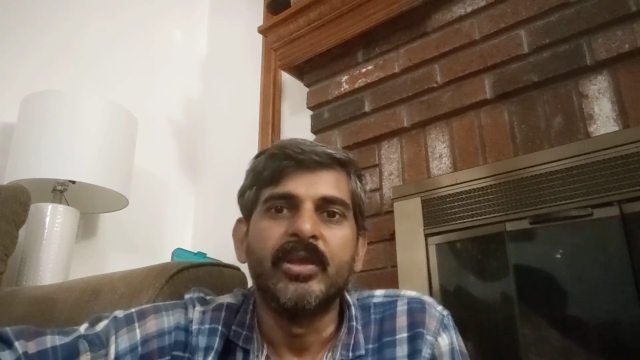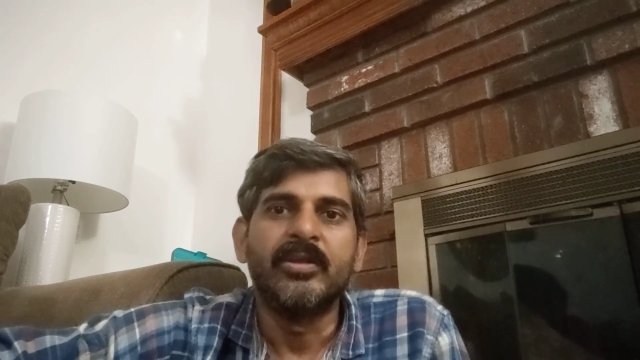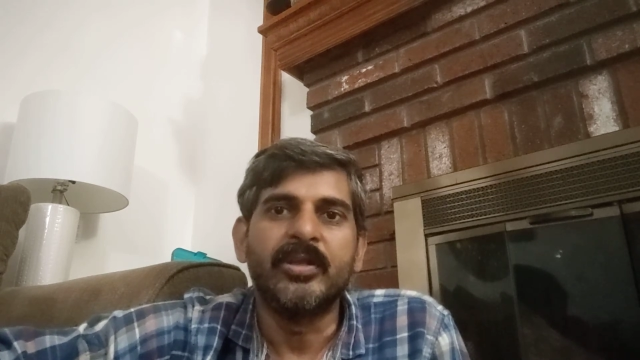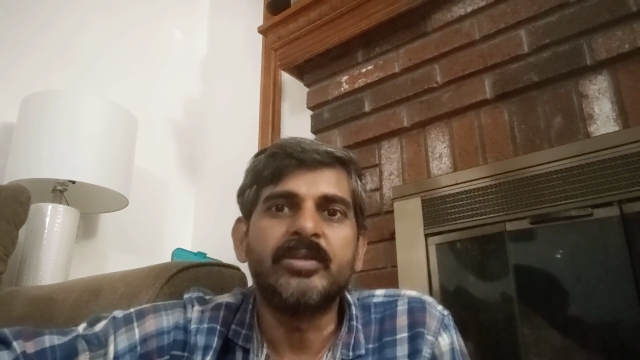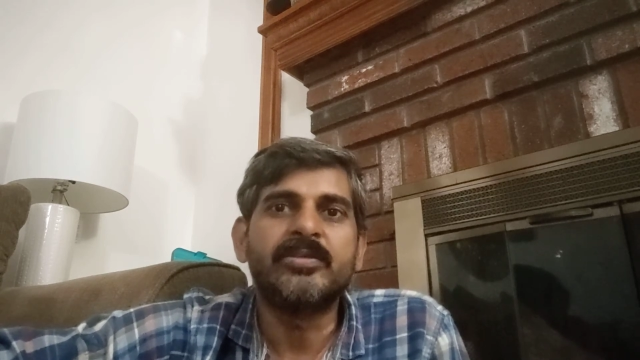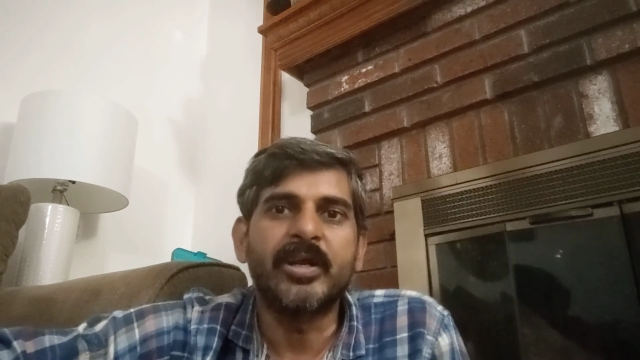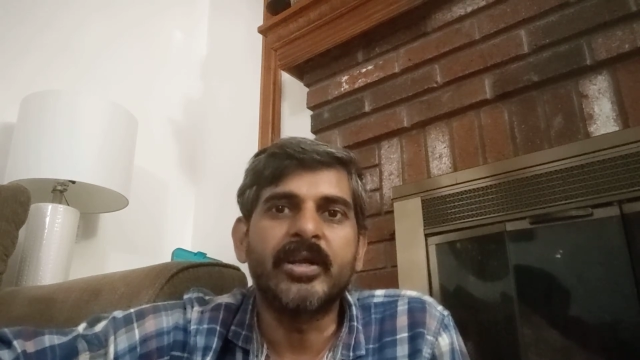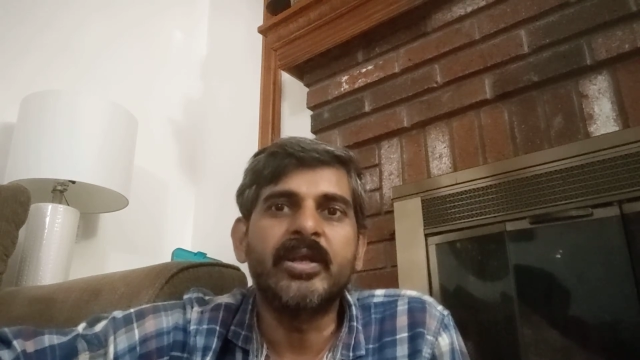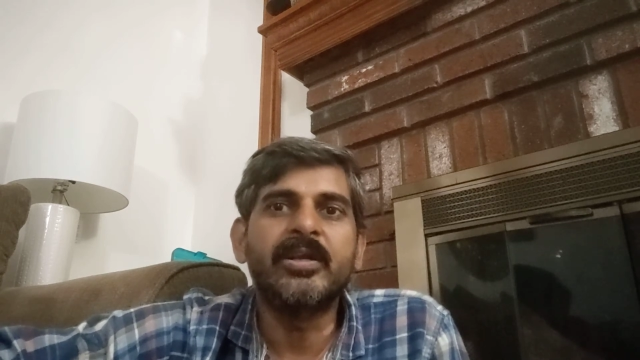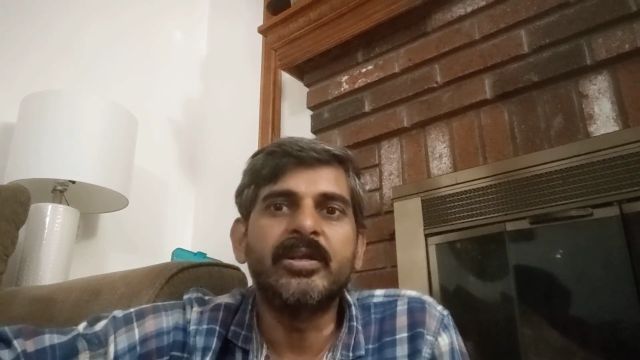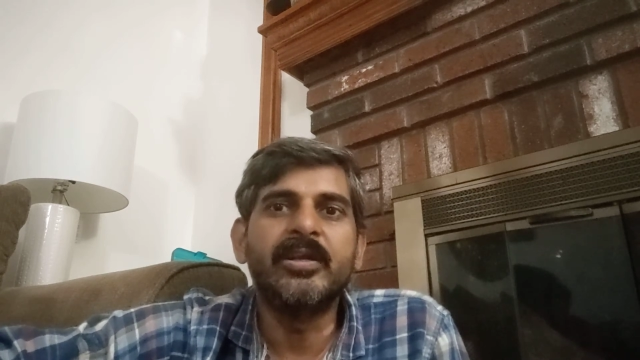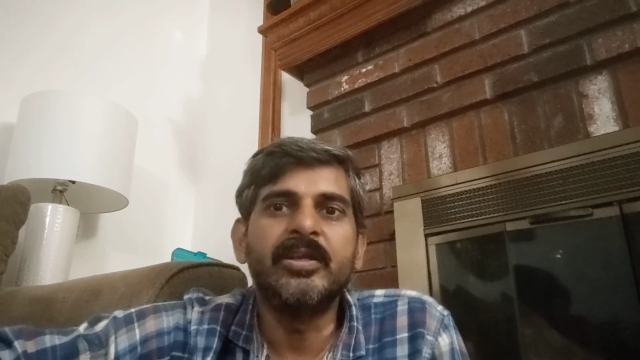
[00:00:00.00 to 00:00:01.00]
Then the
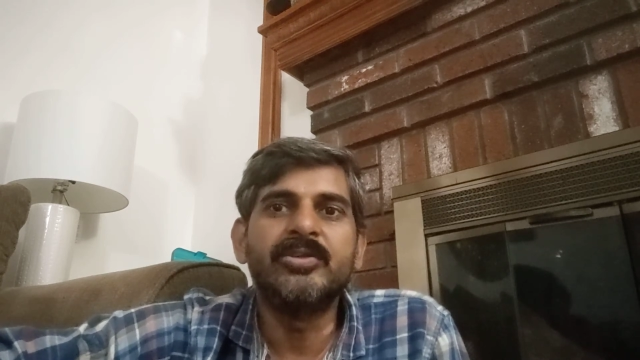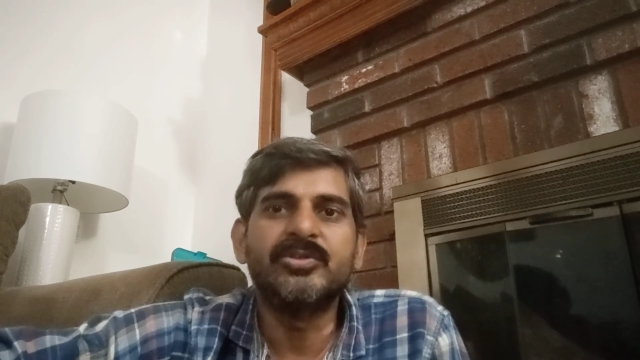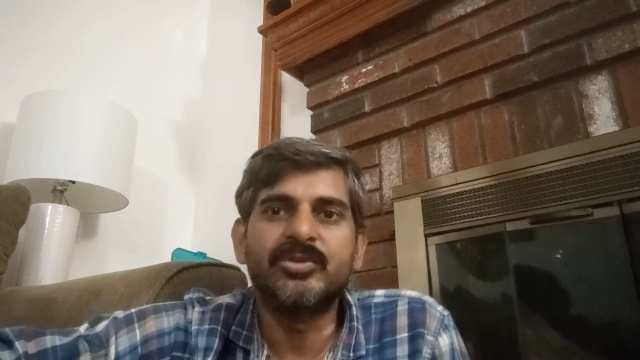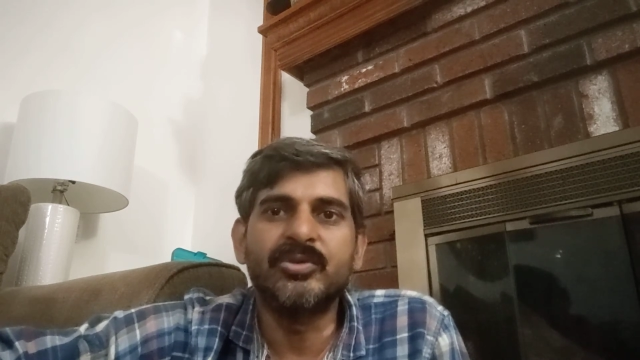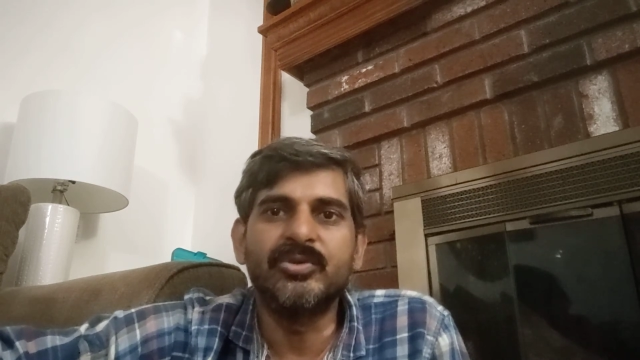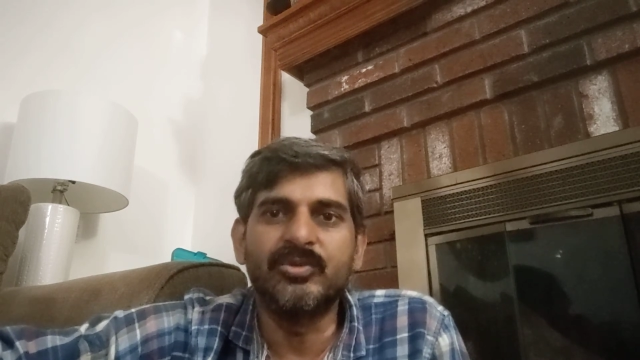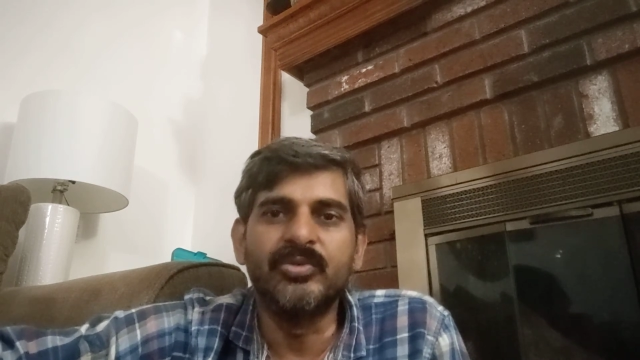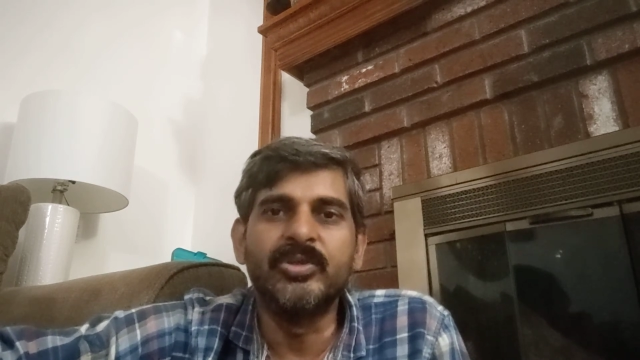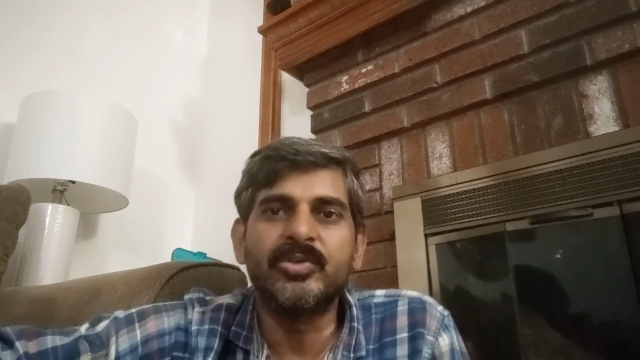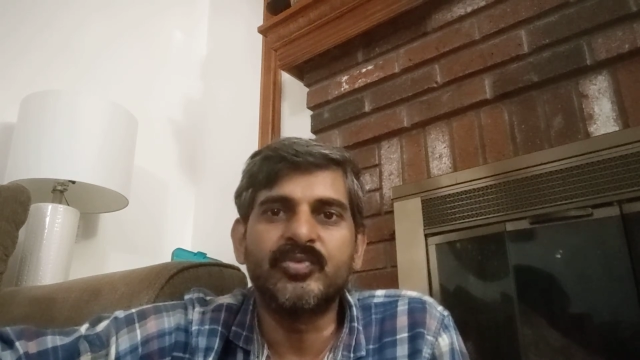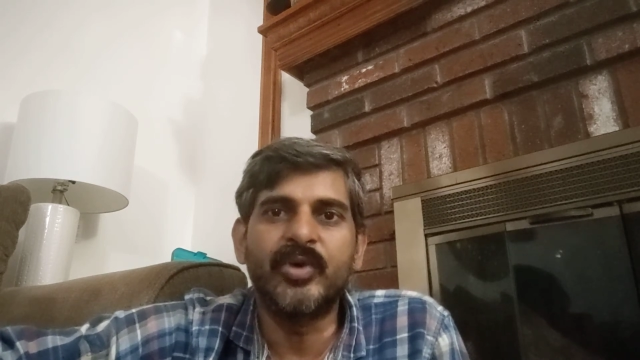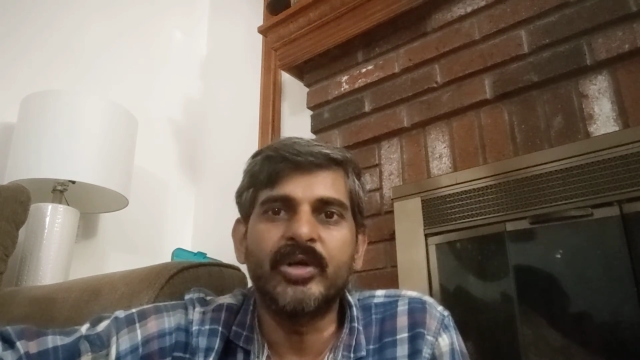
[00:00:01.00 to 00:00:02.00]
circuit needs to do
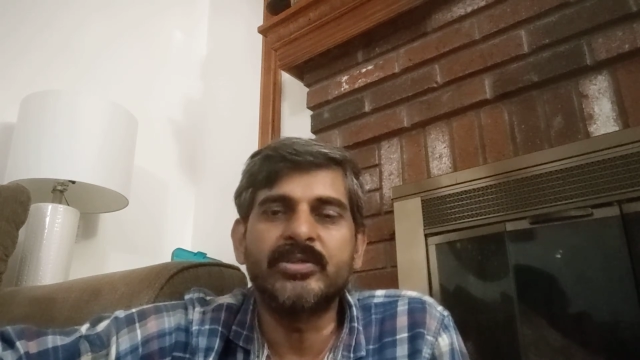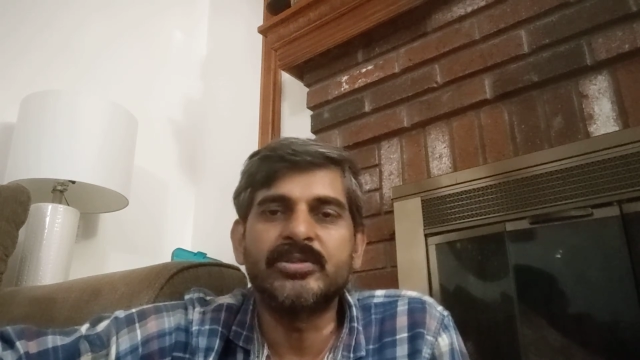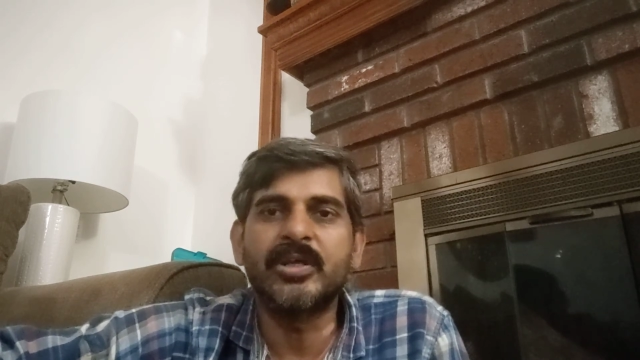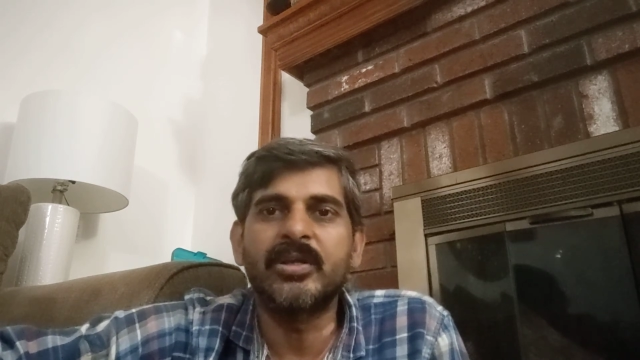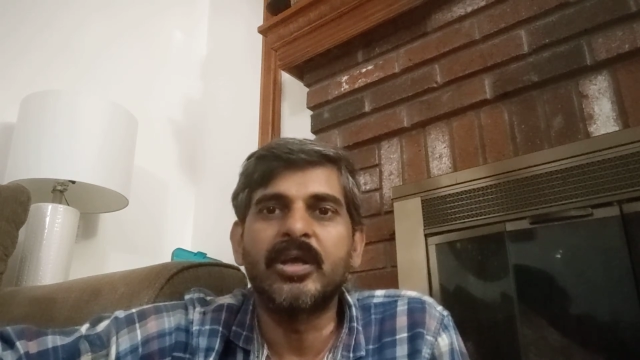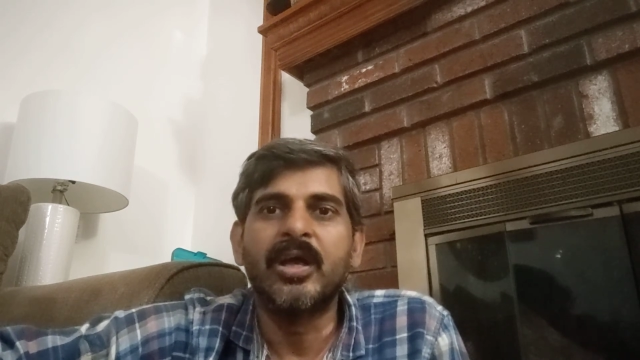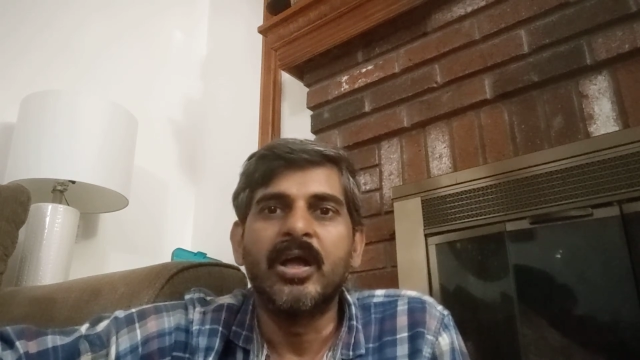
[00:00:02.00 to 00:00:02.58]
this function.